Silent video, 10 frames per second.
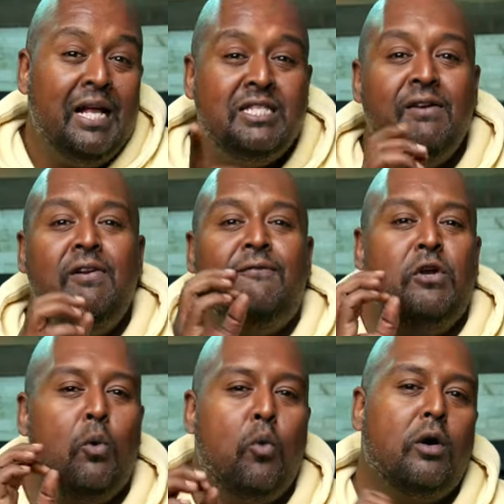That's even
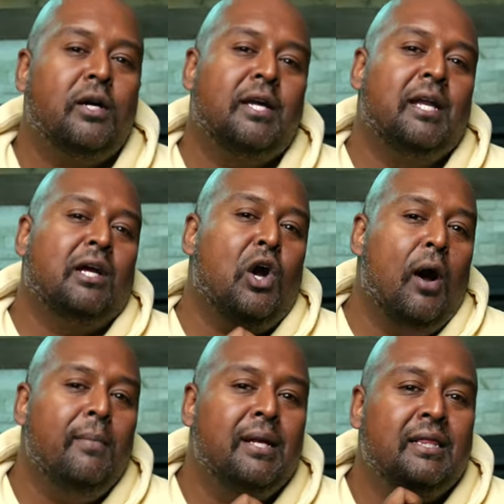if your work can
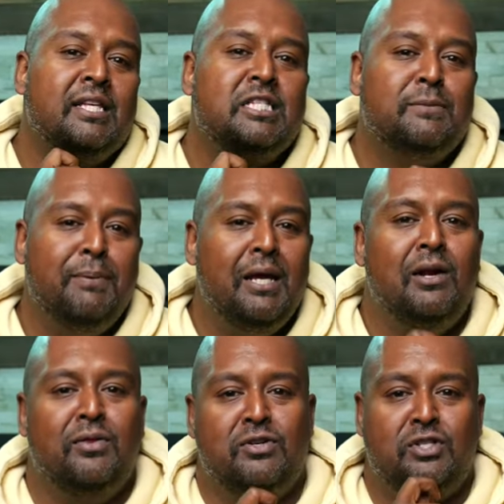accommodate the
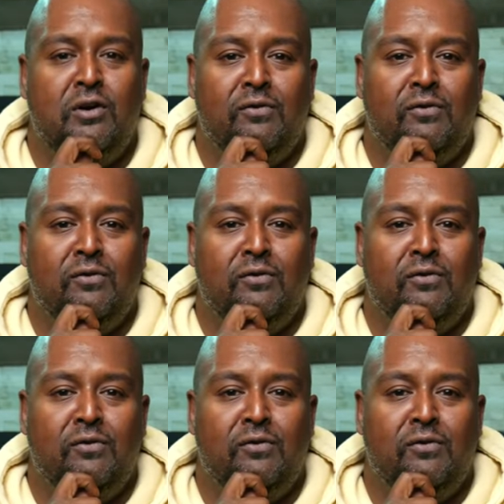speed on their